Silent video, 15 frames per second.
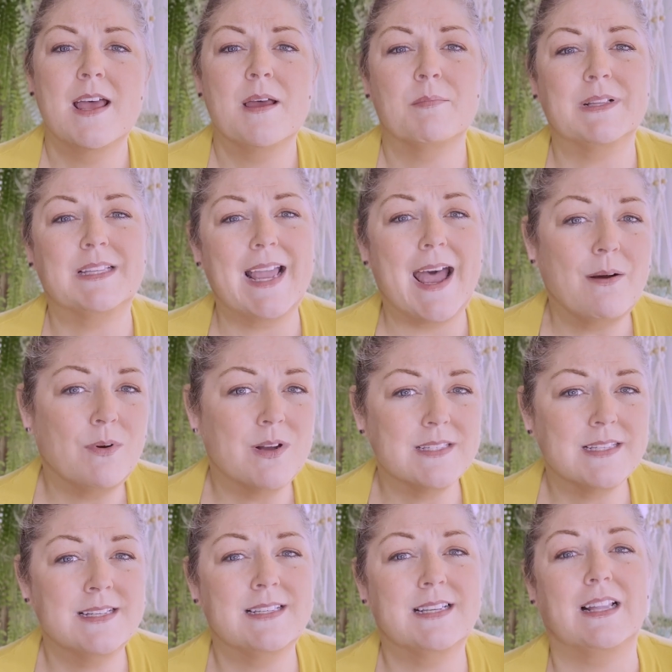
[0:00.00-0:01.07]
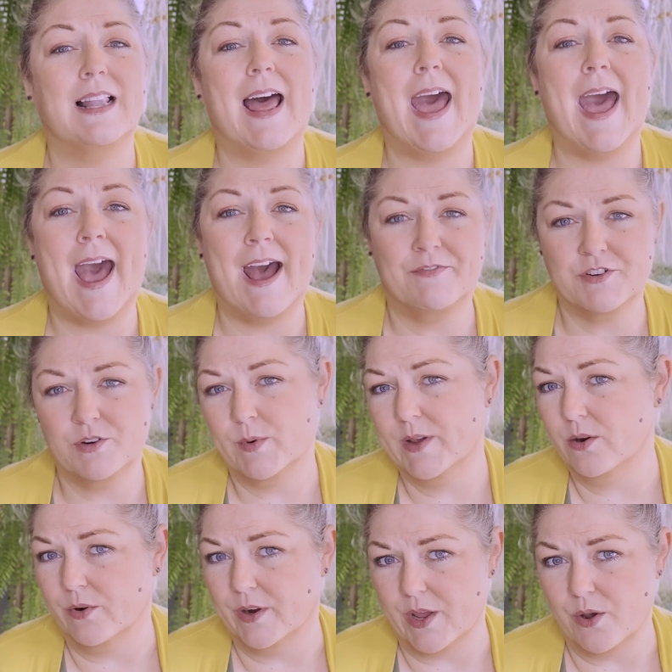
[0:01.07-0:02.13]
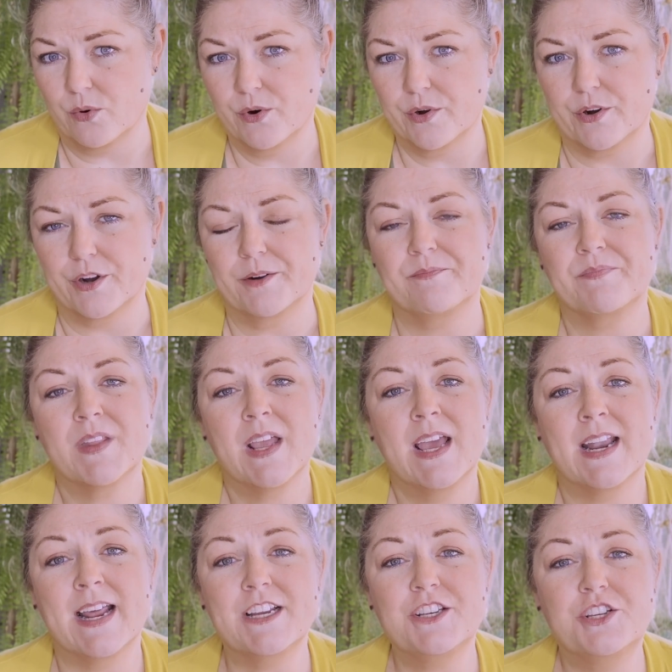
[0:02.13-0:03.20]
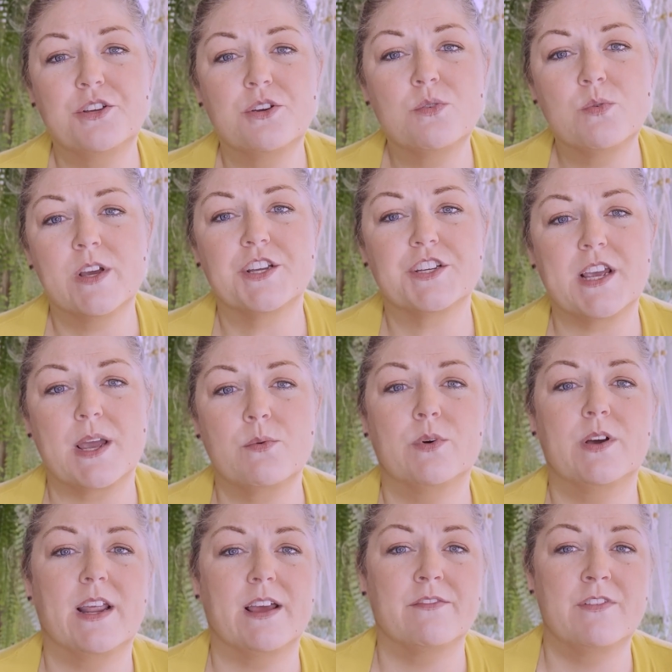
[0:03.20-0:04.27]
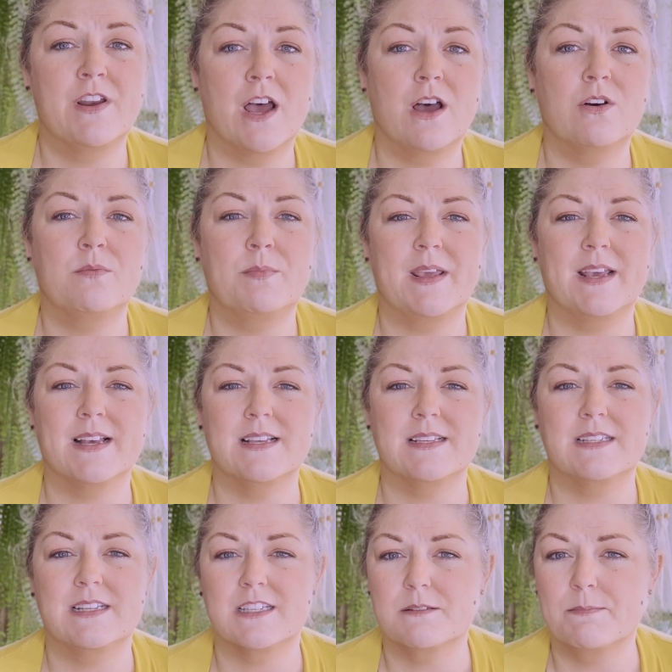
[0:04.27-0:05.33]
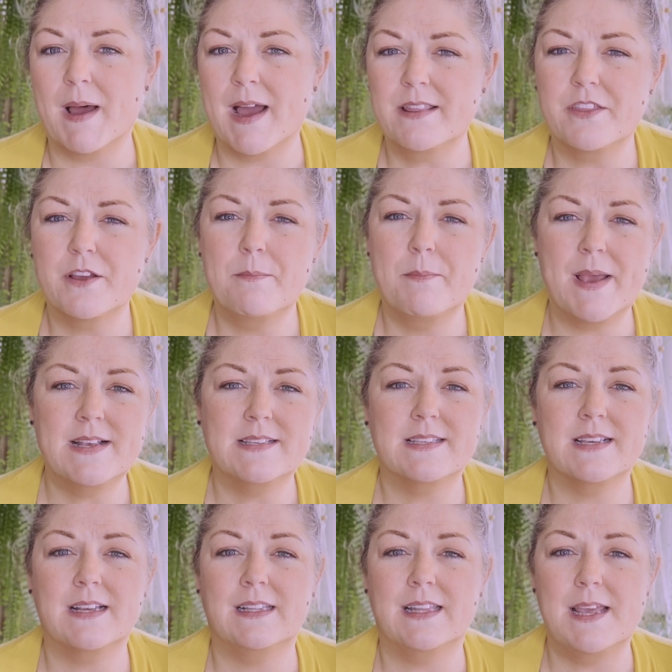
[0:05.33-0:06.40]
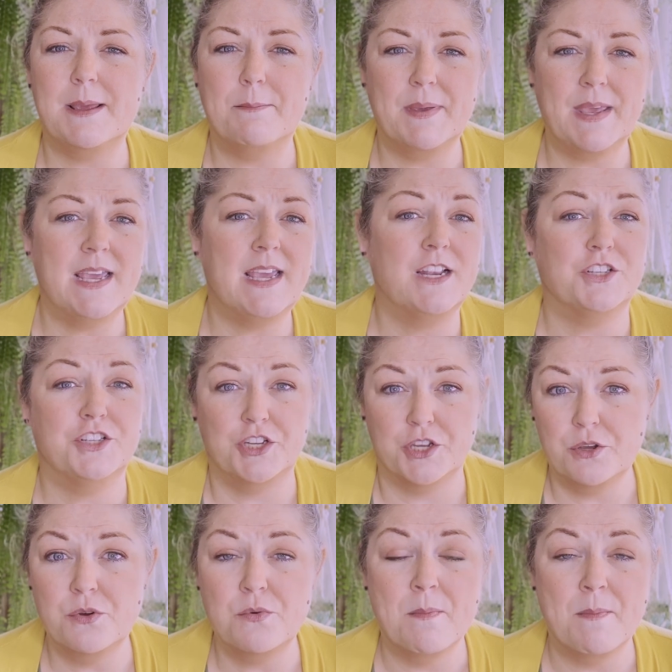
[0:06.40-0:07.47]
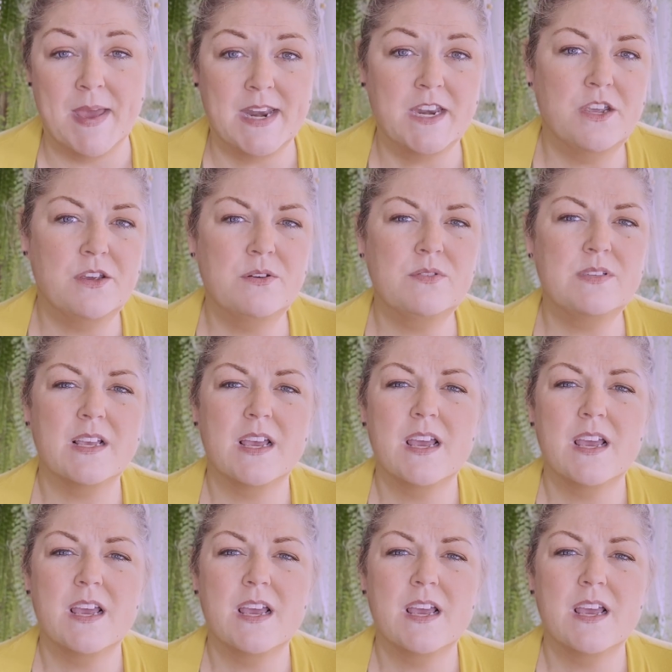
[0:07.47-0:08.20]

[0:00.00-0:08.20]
but that wasn't until after we'd already ordered. And I do wish I would have known, because despite there basically being two menus,